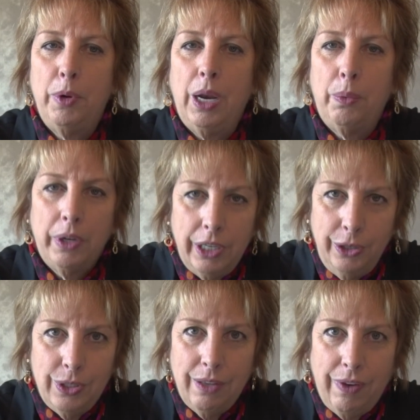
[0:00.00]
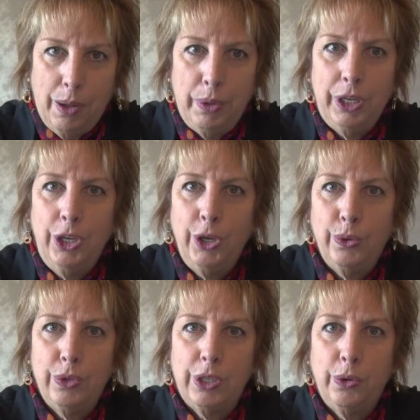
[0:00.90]
Now we're going to use the vowel
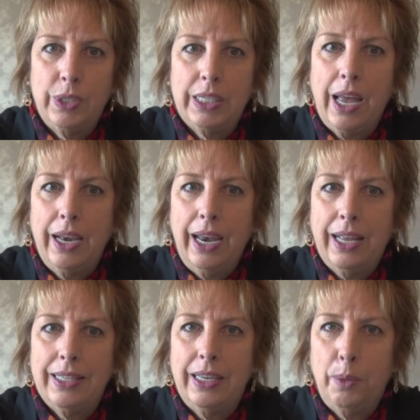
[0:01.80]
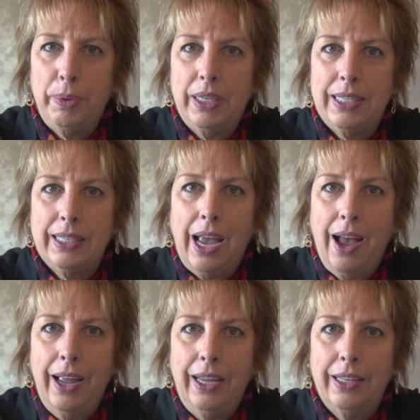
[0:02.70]
U. So sun as in up in the
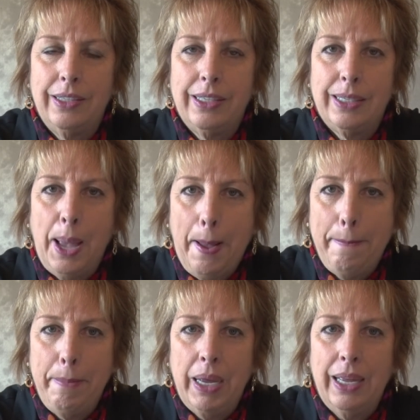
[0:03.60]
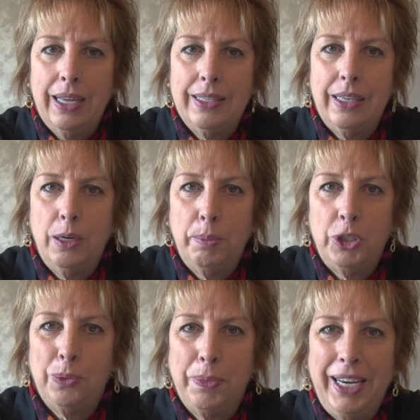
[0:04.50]
sky and some as in a
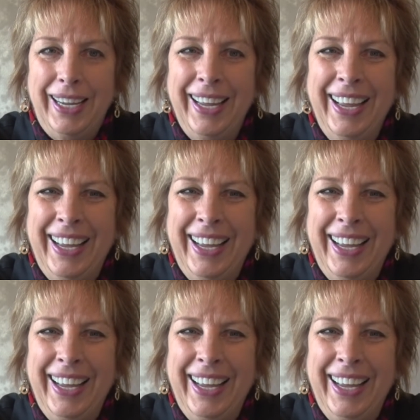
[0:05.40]
bunch of money.